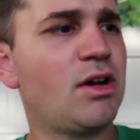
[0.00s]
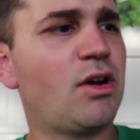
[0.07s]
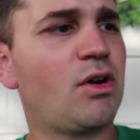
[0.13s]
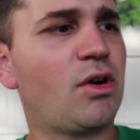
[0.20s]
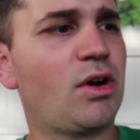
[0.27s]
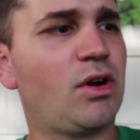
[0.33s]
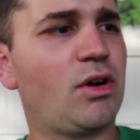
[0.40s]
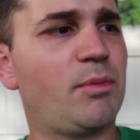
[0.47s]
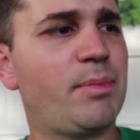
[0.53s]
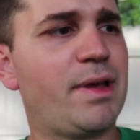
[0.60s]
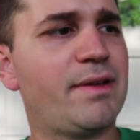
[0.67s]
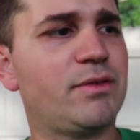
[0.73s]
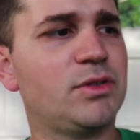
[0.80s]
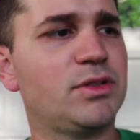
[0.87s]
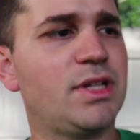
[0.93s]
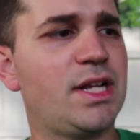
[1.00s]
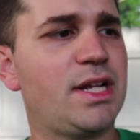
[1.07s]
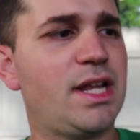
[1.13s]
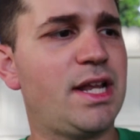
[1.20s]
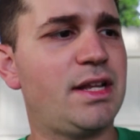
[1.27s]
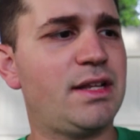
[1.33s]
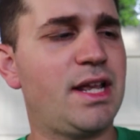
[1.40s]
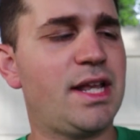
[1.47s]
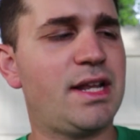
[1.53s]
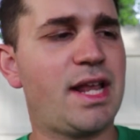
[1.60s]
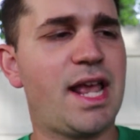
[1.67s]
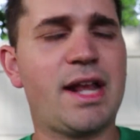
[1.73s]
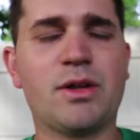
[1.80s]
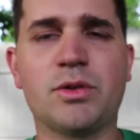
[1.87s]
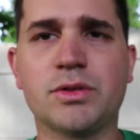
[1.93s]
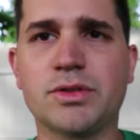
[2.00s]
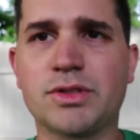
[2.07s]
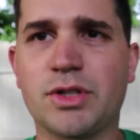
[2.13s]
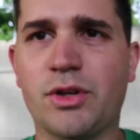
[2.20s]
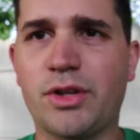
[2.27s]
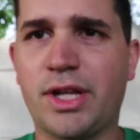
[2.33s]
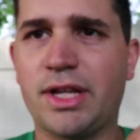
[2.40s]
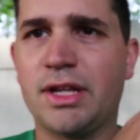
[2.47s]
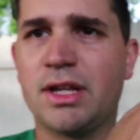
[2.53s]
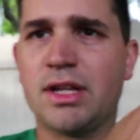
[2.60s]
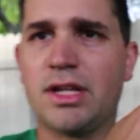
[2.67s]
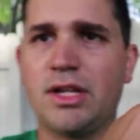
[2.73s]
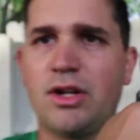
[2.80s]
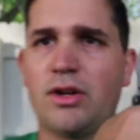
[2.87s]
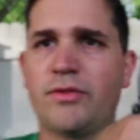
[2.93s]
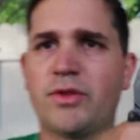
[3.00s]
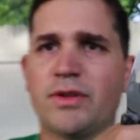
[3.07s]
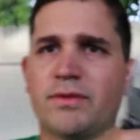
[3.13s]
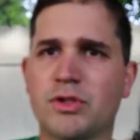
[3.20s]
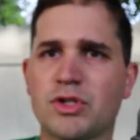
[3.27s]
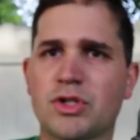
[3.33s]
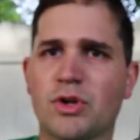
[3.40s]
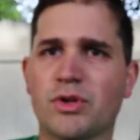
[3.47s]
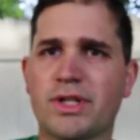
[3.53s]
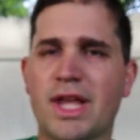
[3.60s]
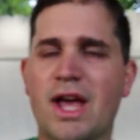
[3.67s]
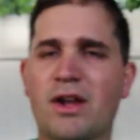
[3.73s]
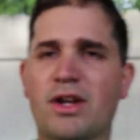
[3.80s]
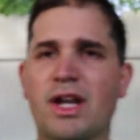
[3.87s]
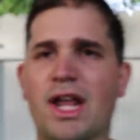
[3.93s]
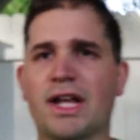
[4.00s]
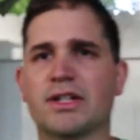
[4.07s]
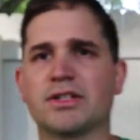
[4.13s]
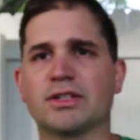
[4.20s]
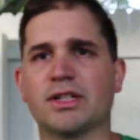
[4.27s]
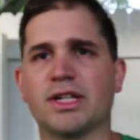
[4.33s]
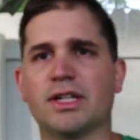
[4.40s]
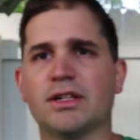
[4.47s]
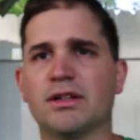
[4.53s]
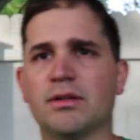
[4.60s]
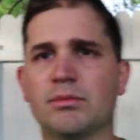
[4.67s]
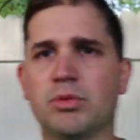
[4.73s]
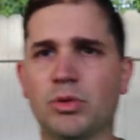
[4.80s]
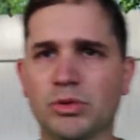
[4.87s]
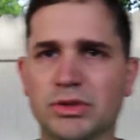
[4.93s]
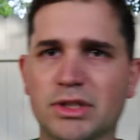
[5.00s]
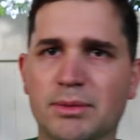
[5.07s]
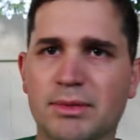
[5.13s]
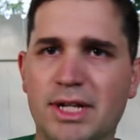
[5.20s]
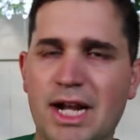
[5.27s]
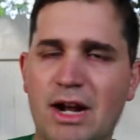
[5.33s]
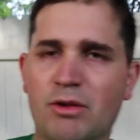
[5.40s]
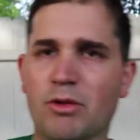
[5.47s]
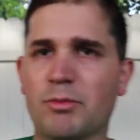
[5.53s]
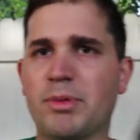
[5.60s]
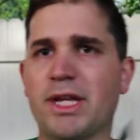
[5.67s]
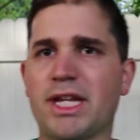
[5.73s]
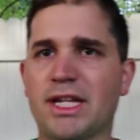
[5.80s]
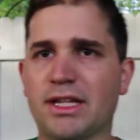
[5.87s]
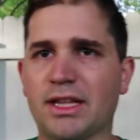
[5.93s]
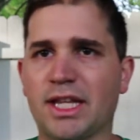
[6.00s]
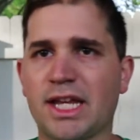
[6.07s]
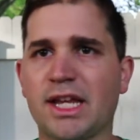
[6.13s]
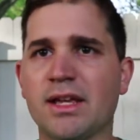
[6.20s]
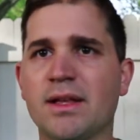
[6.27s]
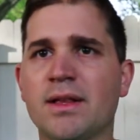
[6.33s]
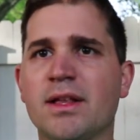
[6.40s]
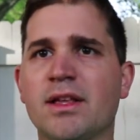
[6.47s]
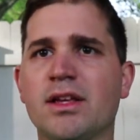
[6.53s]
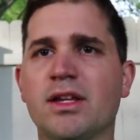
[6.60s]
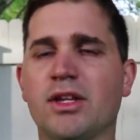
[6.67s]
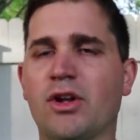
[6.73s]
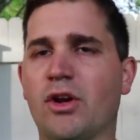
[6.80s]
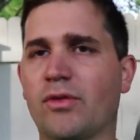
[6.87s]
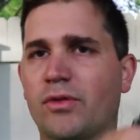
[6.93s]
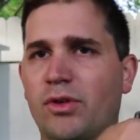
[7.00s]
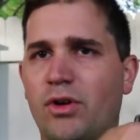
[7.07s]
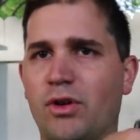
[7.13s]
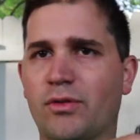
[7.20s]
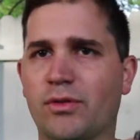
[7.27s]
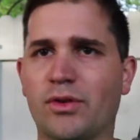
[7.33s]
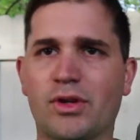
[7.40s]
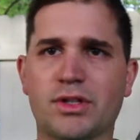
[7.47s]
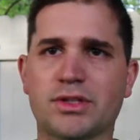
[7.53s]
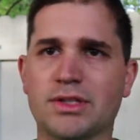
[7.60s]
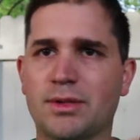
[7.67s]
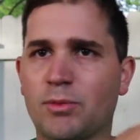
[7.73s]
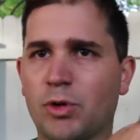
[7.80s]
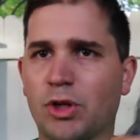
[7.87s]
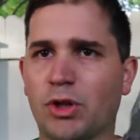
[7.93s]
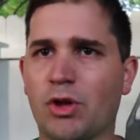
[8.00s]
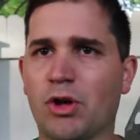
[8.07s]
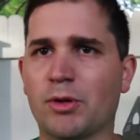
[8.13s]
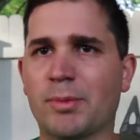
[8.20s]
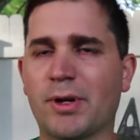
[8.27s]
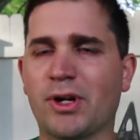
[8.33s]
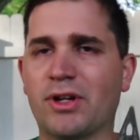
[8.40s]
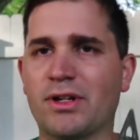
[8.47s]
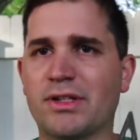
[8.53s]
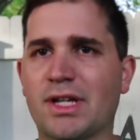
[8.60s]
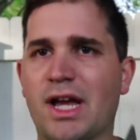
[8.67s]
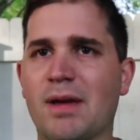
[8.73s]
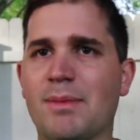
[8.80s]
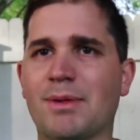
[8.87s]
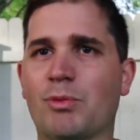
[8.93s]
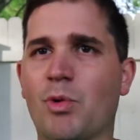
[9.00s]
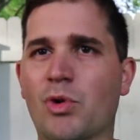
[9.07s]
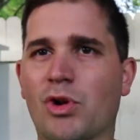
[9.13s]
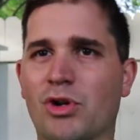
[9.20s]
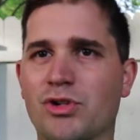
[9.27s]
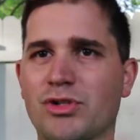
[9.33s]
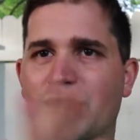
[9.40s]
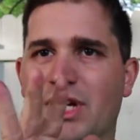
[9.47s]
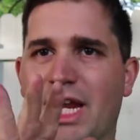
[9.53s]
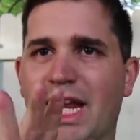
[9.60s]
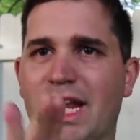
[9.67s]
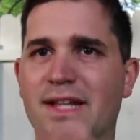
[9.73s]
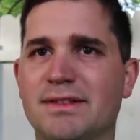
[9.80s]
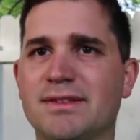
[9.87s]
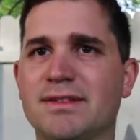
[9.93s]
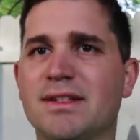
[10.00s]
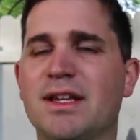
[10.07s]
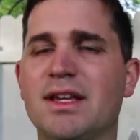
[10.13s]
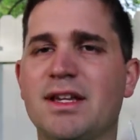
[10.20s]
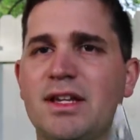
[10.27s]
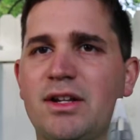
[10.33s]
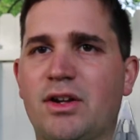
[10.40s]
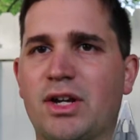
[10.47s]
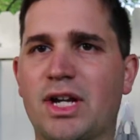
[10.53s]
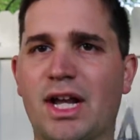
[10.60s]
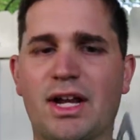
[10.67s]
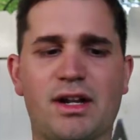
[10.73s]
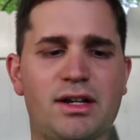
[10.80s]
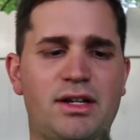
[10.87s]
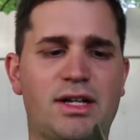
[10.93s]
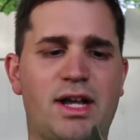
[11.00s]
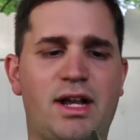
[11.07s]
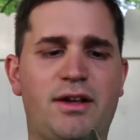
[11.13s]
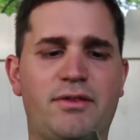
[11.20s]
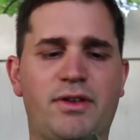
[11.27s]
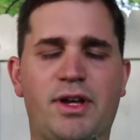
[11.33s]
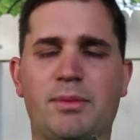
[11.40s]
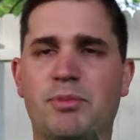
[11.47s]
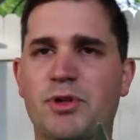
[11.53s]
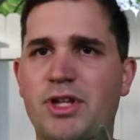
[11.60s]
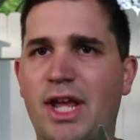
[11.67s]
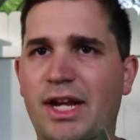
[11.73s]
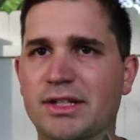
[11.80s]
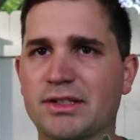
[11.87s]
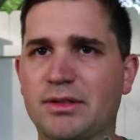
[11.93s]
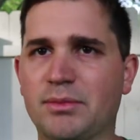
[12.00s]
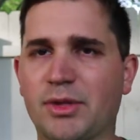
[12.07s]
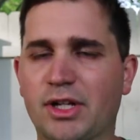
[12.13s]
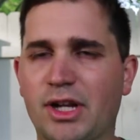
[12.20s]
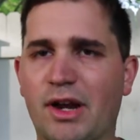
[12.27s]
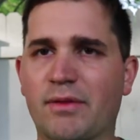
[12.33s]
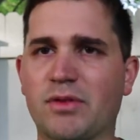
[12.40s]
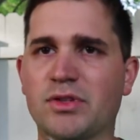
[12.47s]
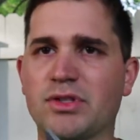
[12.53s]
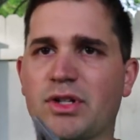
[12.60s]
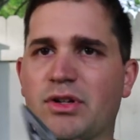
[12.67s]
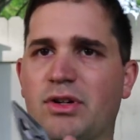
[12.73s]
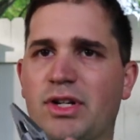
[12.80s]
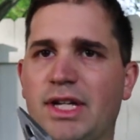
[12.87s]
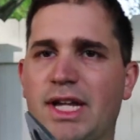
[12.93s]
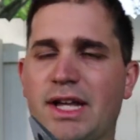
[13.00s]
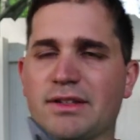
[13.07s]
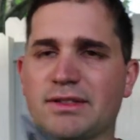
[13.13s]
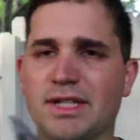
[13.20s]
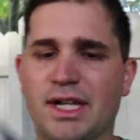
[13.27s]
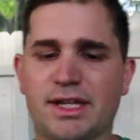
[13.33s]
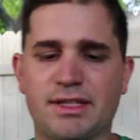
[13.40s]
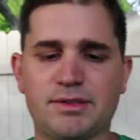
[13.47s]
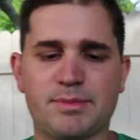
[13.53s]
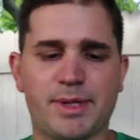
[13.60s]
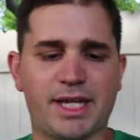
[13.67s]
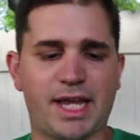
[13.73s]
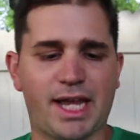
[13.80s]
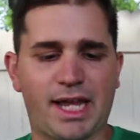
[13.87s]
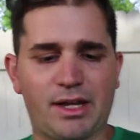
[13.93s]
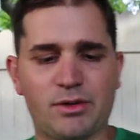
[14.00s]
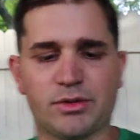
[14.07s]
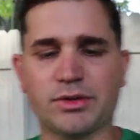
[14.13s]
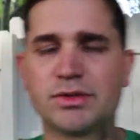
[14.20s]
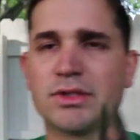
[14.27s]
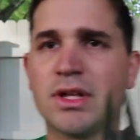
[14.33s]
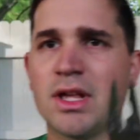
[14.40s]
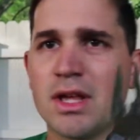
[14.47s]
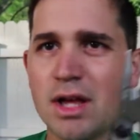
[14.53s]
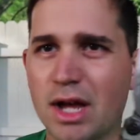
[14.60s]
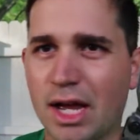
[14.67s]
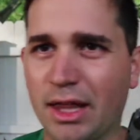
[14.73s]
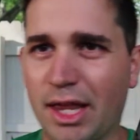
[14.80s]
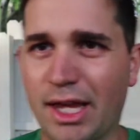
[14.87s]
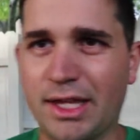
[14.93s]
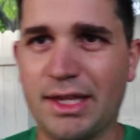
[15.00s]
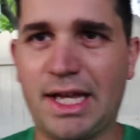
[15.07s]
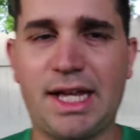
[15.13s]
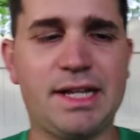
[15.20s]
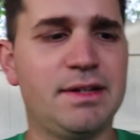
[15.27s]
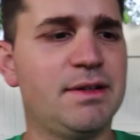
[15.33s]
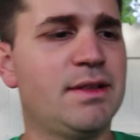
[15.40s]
are beveled and angled so that, you know, if you have to choke down and actually pull something out repeatedly, you know, over a somewhat long period of time, it won't hurt your hands. You know, kind of protects them, the covers that are on the outside of these big handles. I like that.